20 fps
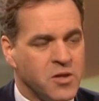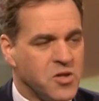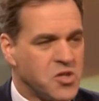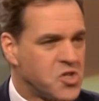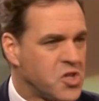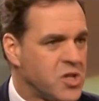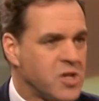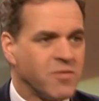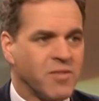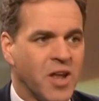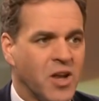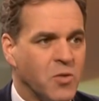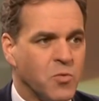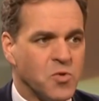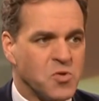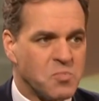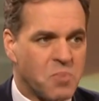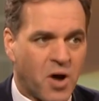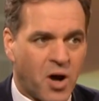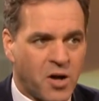The City of London
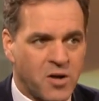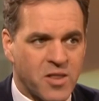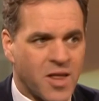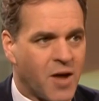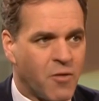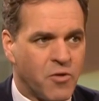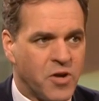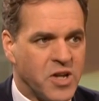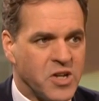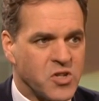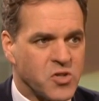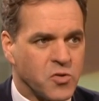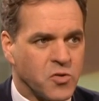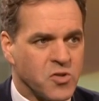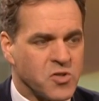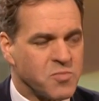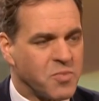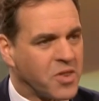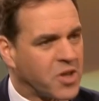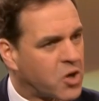was part of that
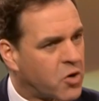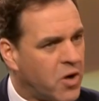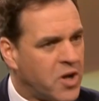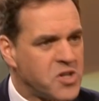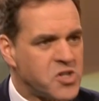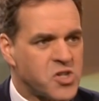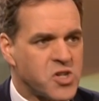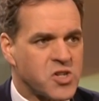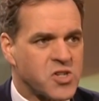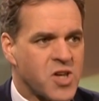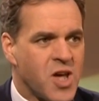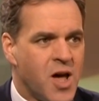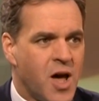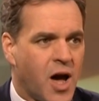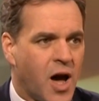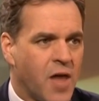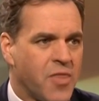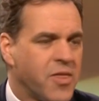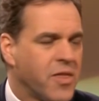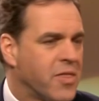renaissance, but the crisis,
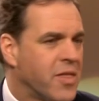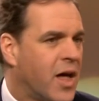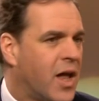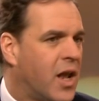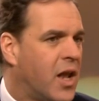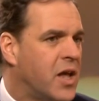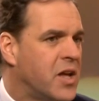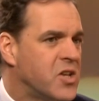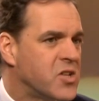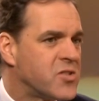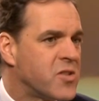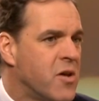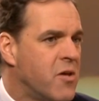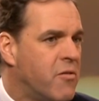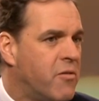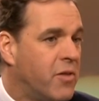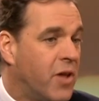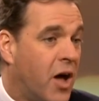I think that lays,